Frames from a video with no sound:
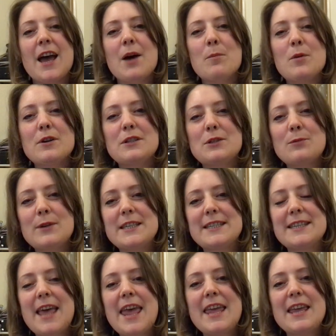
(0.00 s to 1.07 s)
And what do we
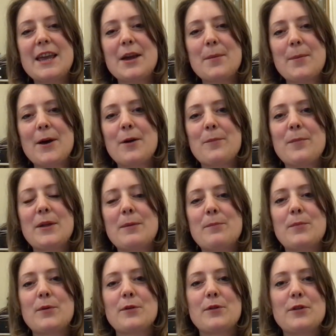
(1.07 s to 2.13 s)
say about
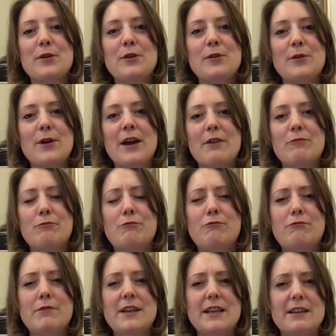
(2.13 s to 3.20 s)
people who have
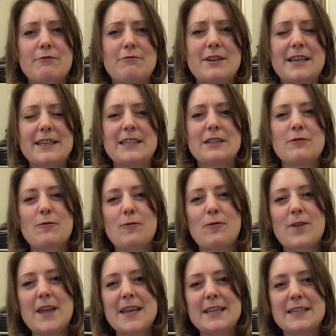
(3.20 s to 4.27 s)
really, really
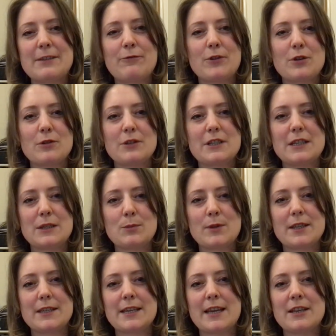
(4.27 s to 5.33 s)
severe difficulties
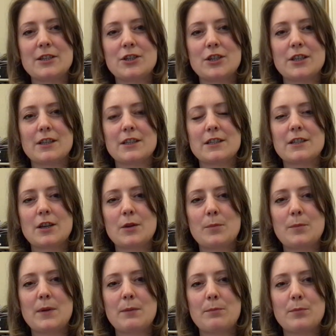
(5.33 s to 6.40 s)
with attention? So
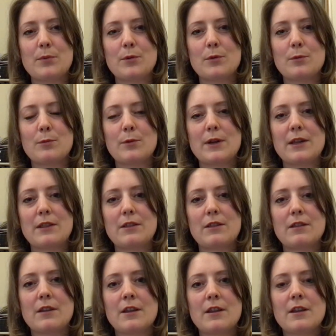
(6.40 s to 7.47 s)
people with
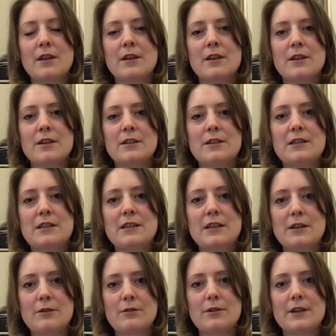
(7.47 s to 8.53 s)

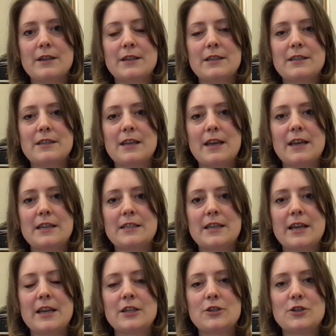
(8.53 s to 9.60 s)
serious
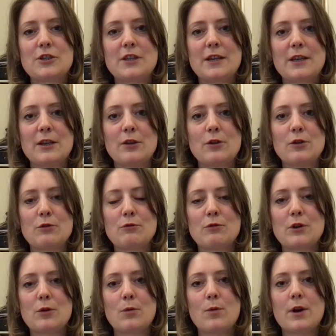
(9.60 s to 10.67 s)
ADHD who
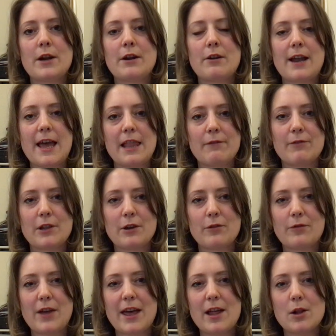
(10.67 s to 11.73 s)
require a hell of a lot
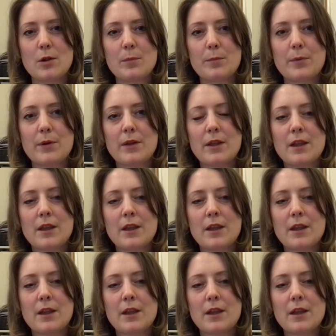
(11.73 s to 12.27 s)
of help.